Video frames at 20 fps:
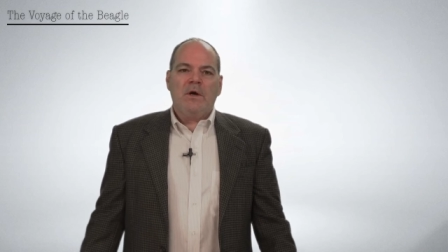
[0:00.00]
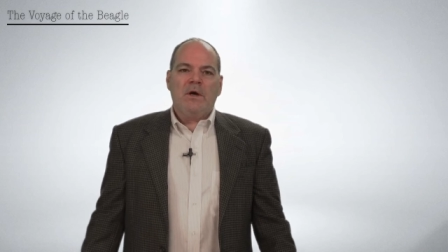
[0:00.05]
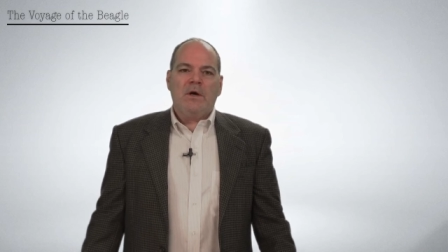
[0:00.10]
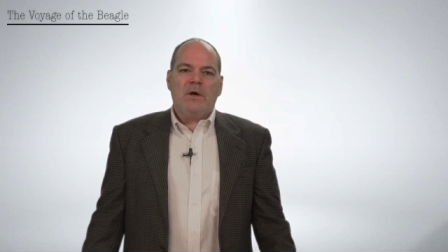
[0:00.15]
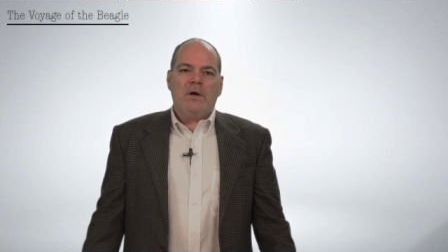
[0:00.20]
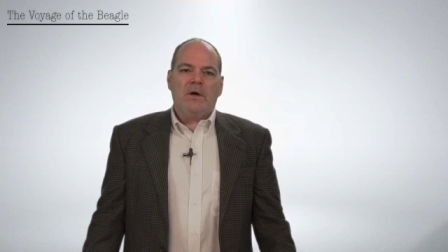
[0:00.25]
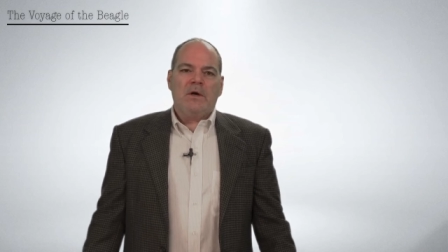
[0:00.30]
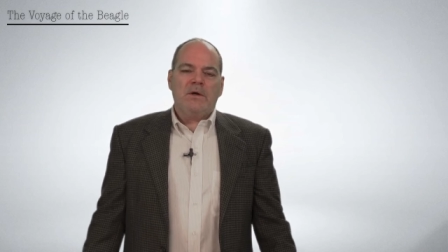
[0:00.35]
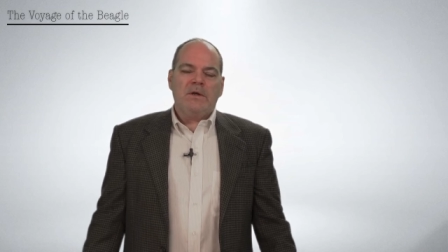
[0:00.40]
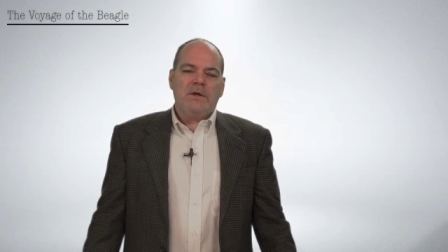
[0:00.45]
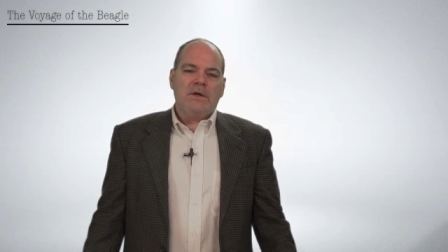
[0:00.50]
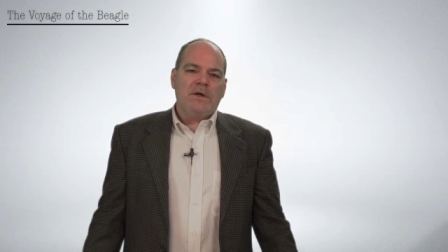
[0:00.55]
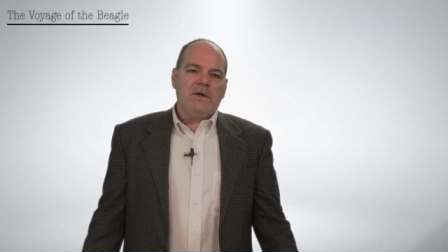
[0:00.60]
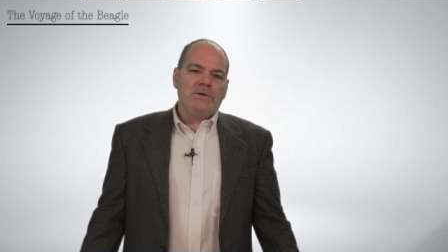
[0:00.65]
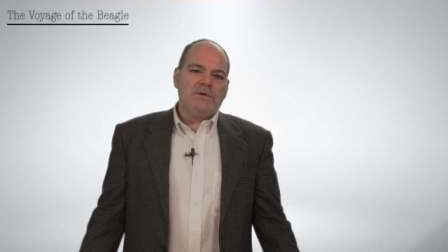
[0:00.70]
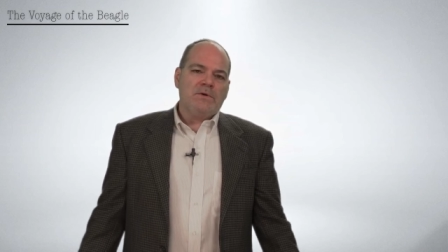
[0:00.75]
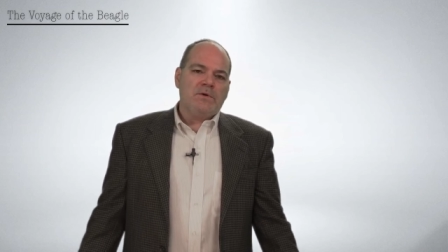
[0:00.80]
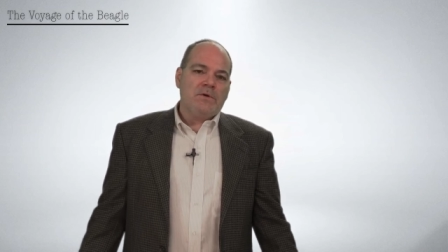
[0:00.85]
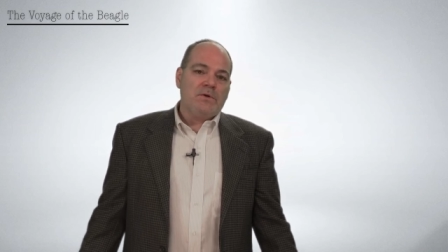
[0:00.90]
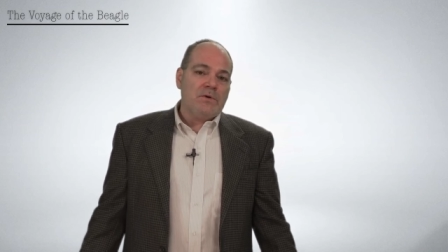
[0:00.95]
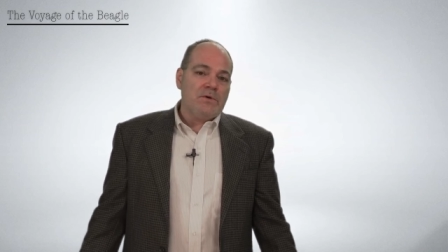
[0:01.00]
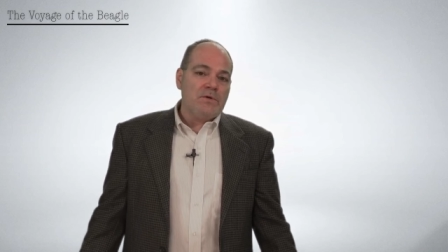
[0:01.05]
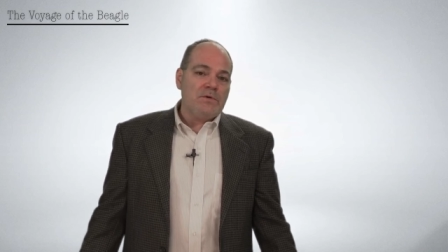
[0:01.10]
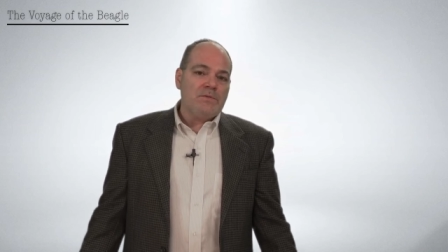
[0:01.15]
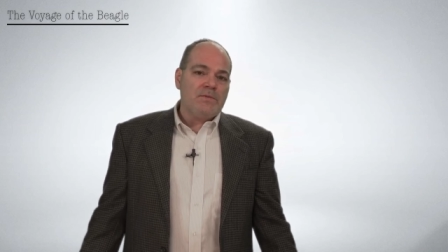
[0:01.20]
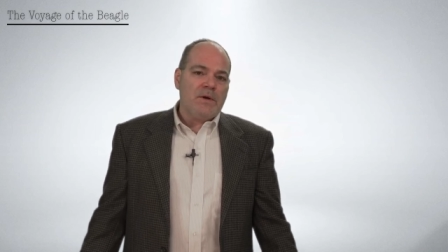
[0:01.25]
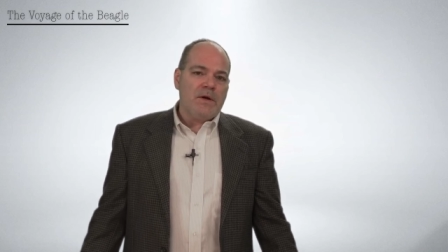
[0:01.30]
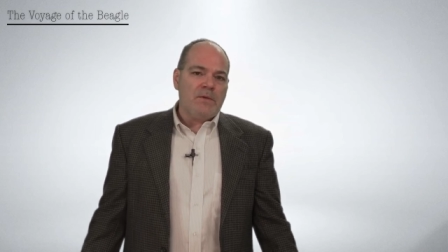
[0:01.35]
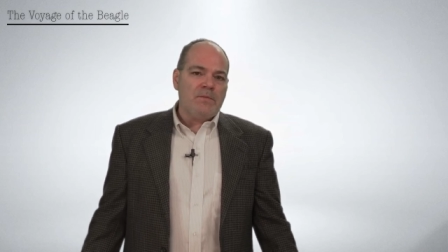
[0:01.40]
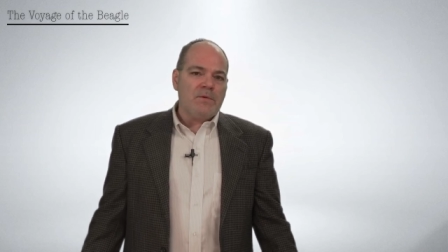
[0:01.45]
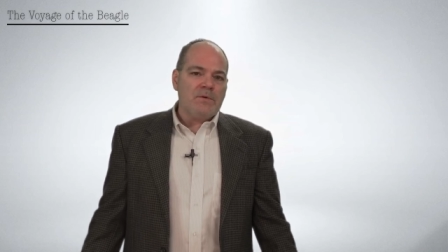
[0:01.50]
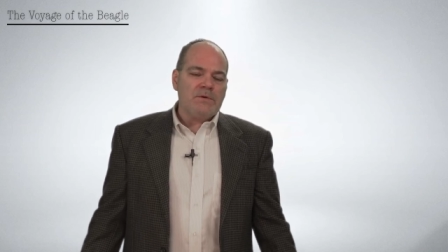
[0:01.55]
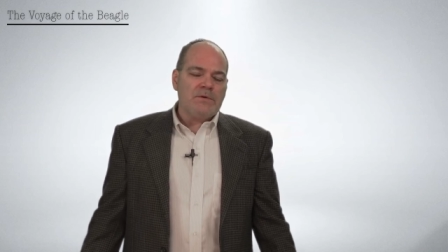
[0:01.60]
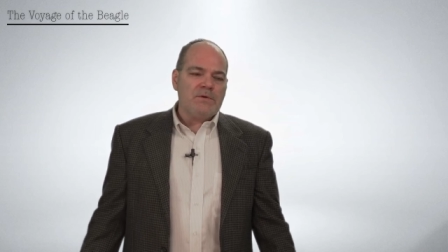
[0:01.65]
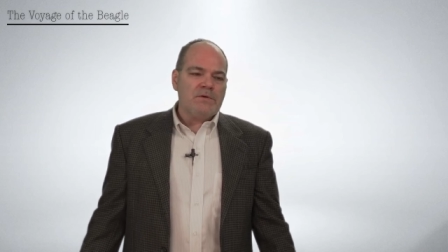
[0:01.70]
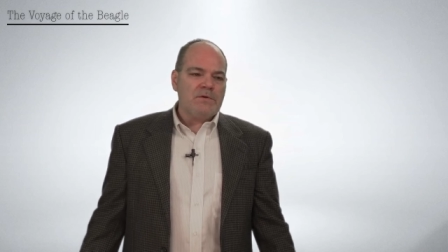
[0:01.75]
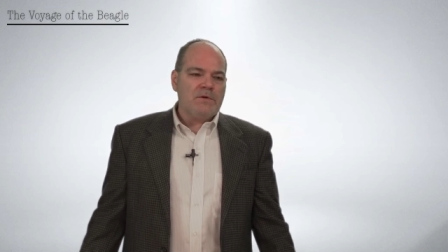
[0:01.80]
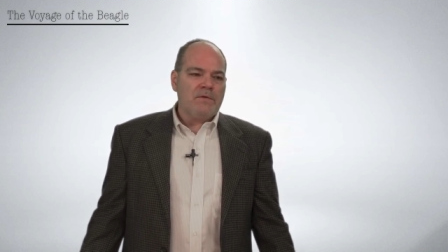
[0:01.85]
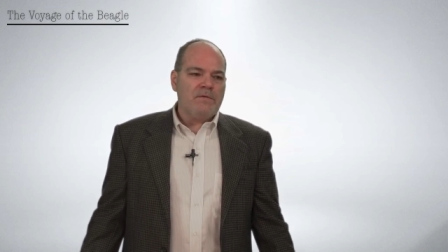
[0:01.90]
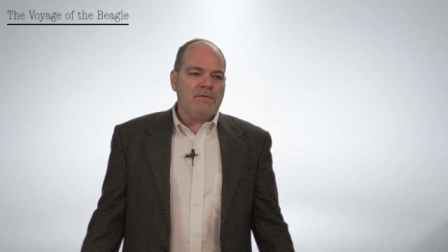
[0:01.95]
Uh, yes, there are newspapers and
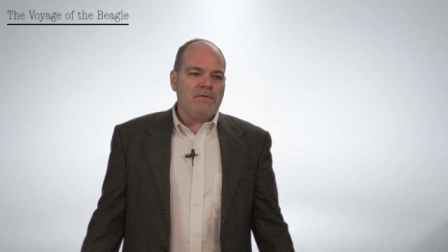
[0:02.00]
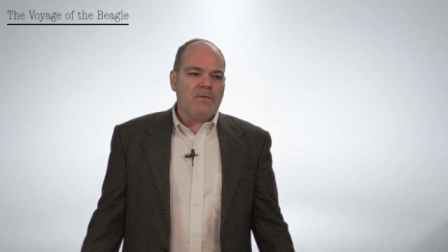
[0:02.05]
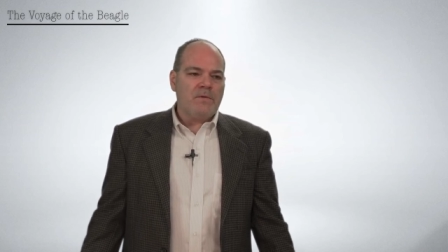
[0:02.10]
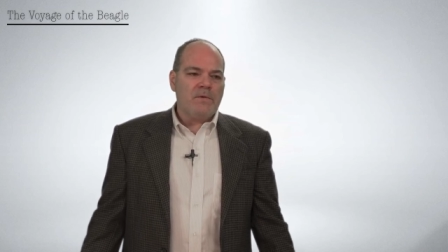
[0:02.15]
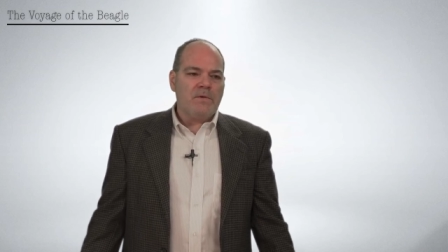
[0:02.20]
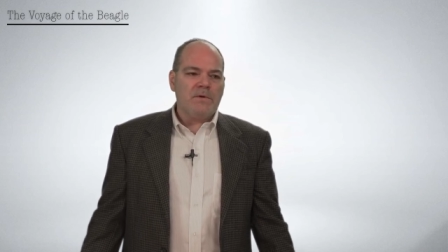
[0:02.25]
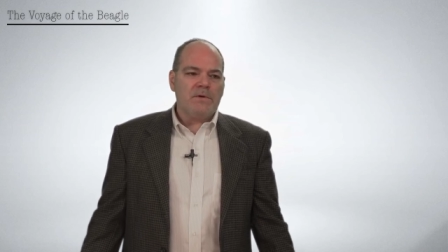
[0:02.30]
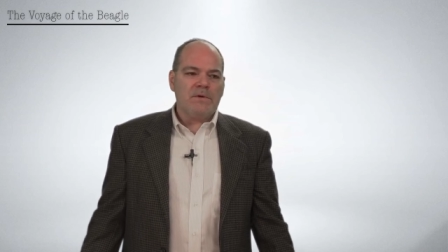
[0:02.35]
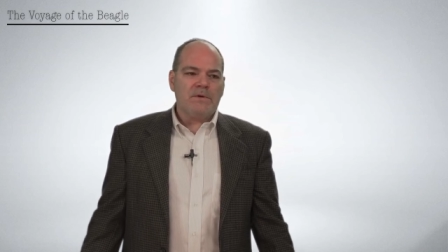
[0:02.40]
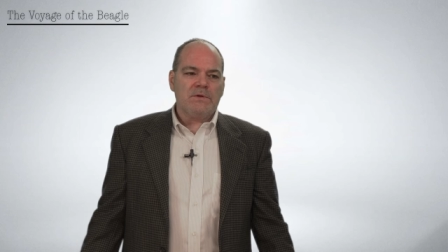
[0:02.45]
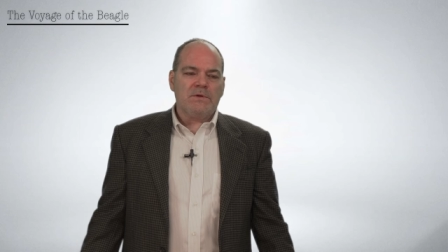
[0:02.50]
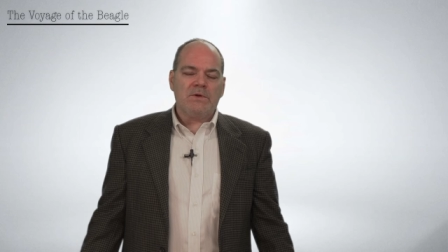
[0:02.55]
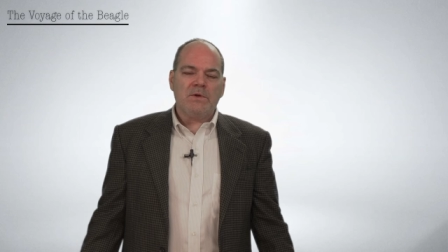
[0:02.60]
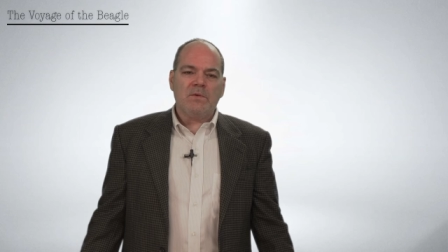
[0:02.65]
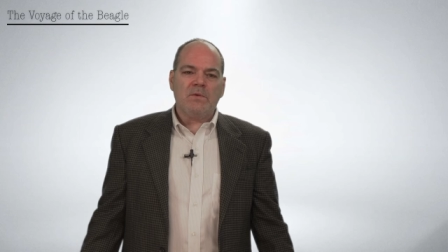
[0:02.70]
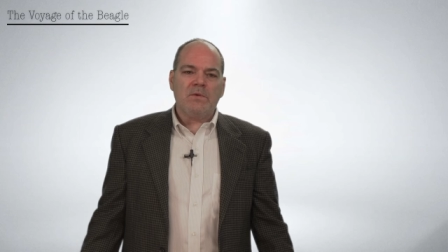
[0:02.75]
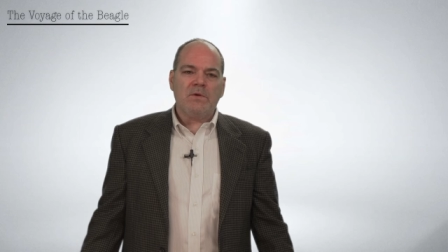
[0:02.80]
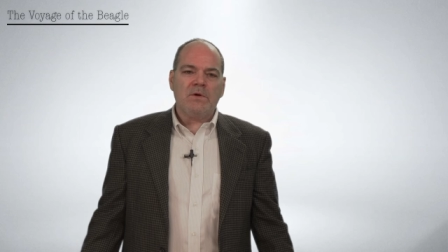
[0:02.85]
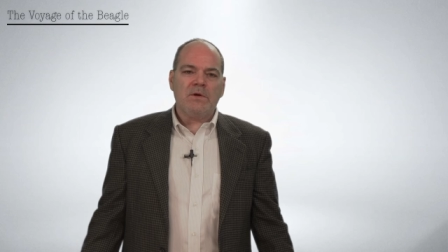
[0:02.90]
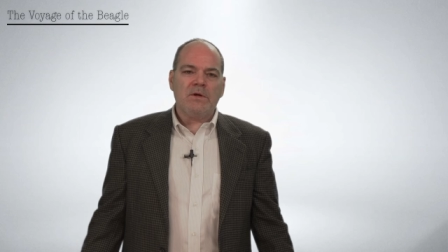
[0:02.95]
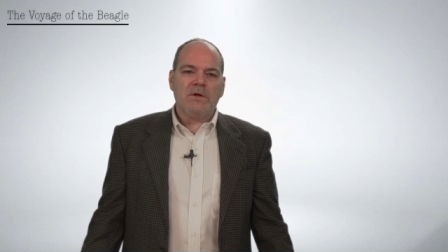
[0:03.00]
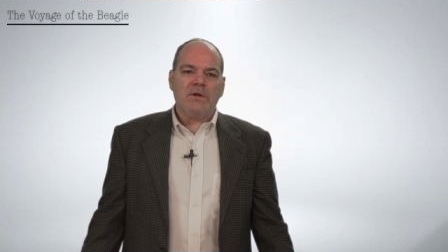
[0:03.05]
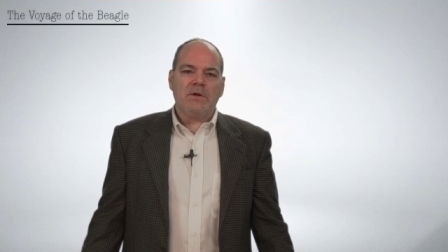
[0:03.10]
so forth and so on,